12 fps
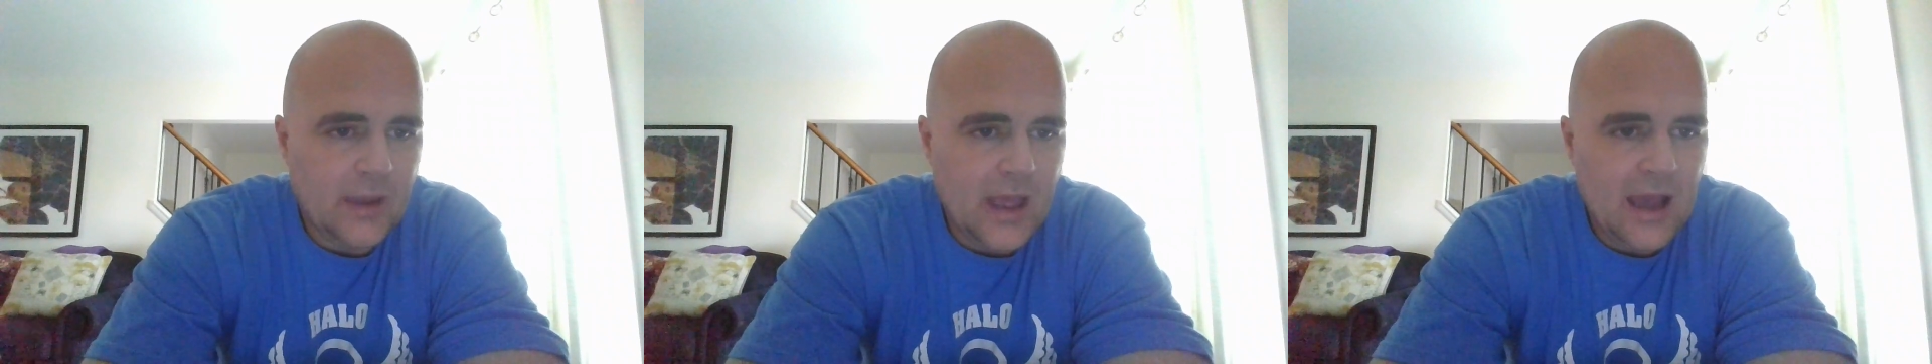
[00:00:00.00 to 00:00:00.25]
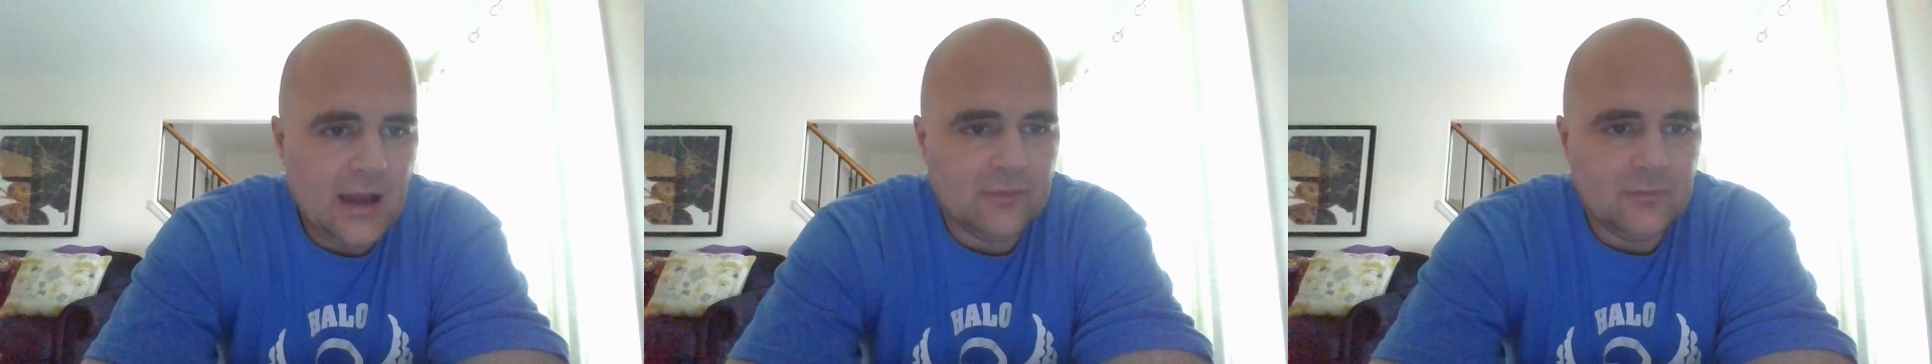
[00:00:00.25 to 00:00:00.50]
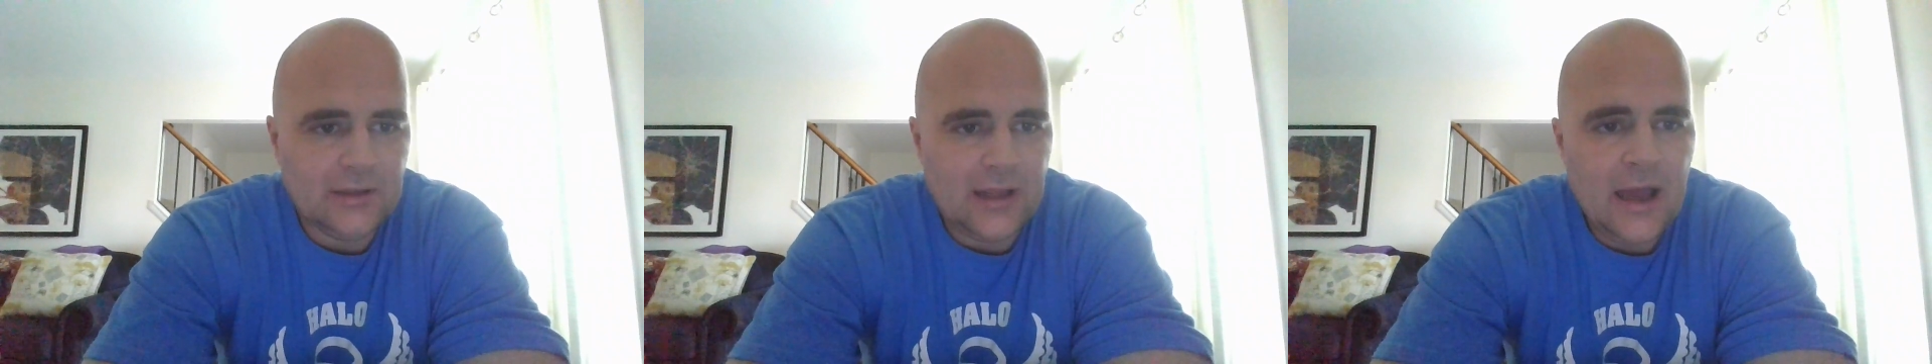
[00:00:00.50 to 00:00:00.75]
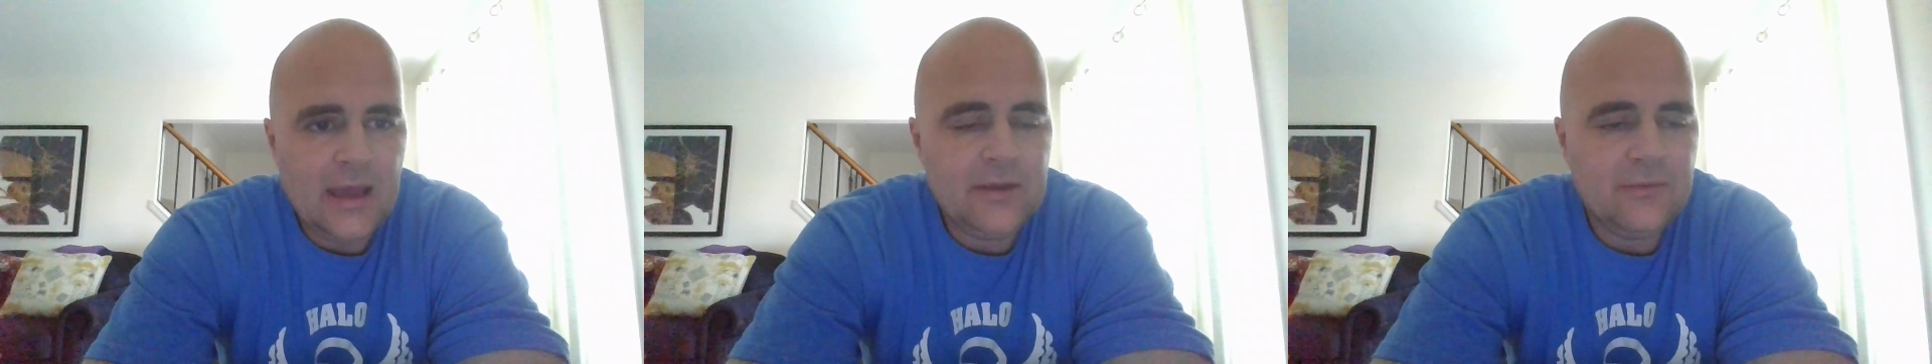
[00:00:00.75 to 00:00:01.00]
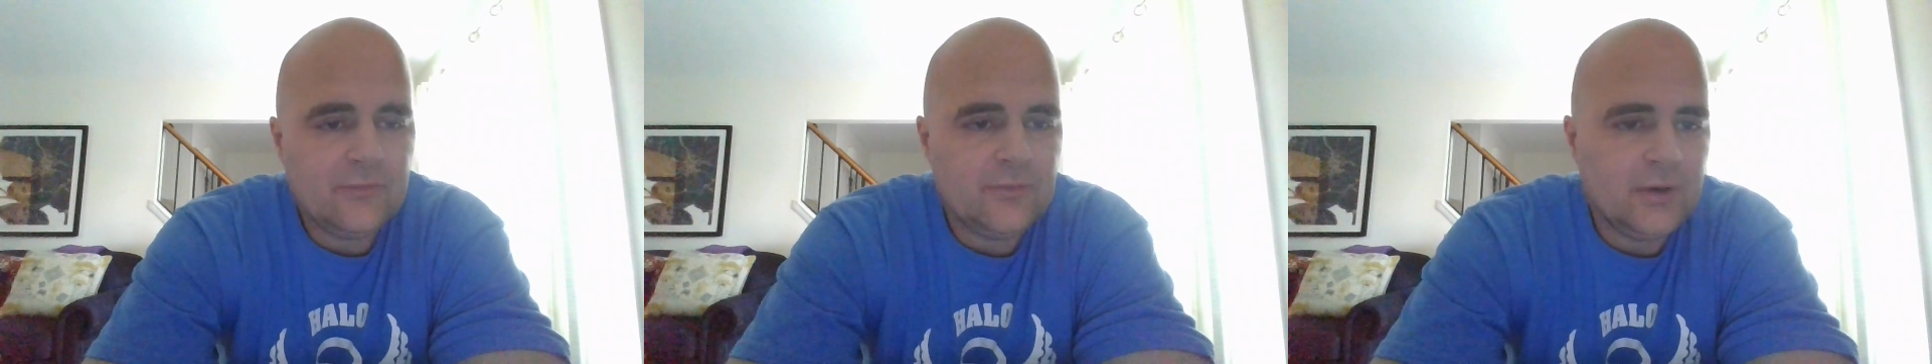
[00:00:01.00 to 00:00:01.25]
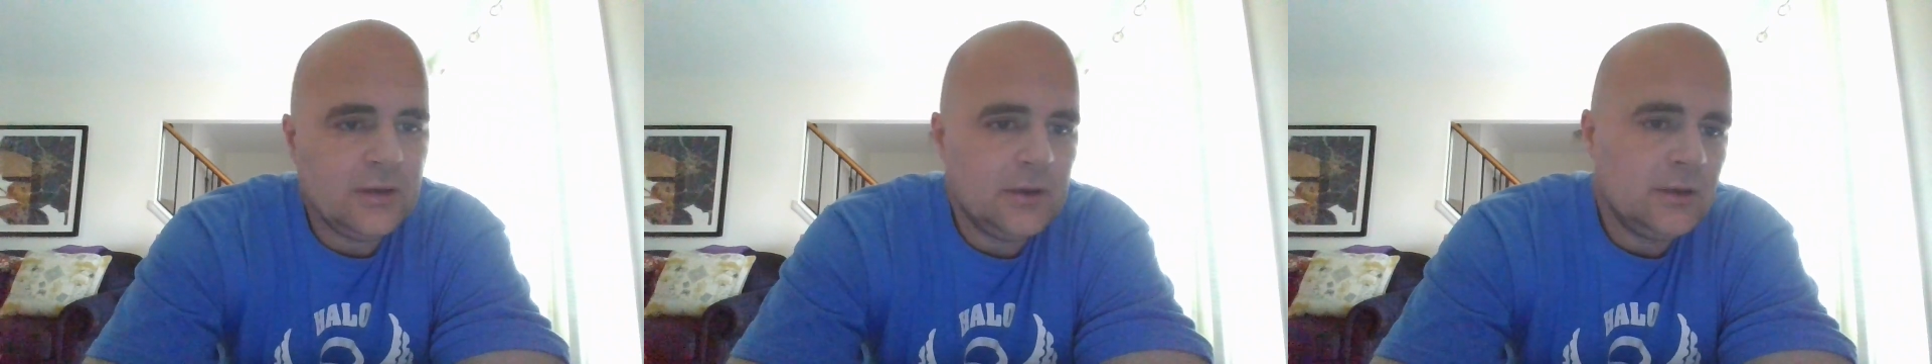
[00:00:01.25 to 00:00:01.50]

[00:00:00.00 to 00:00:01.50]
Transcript: we have life.